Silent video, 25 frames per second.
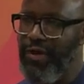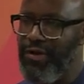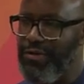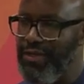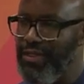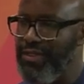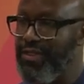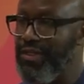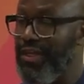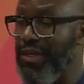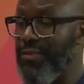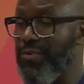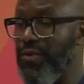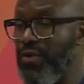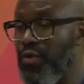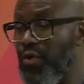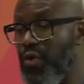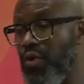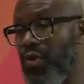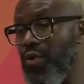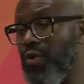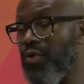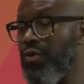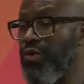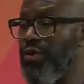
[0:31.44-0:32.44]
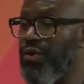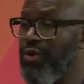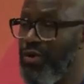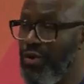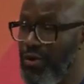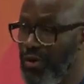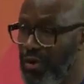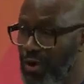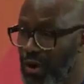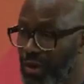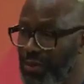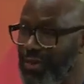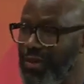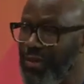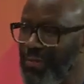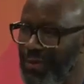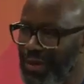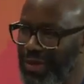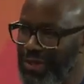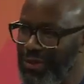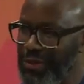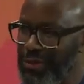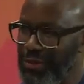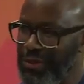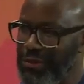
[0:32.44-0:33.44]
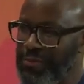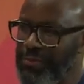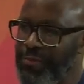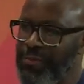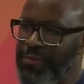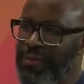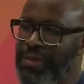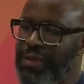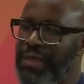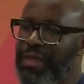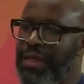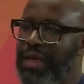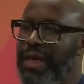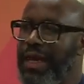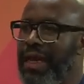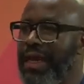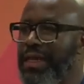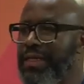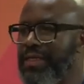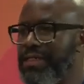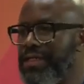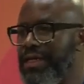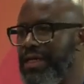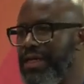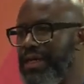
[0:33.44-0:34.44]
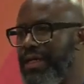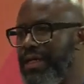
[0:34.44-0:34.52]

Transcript: on the table or on the menu? And,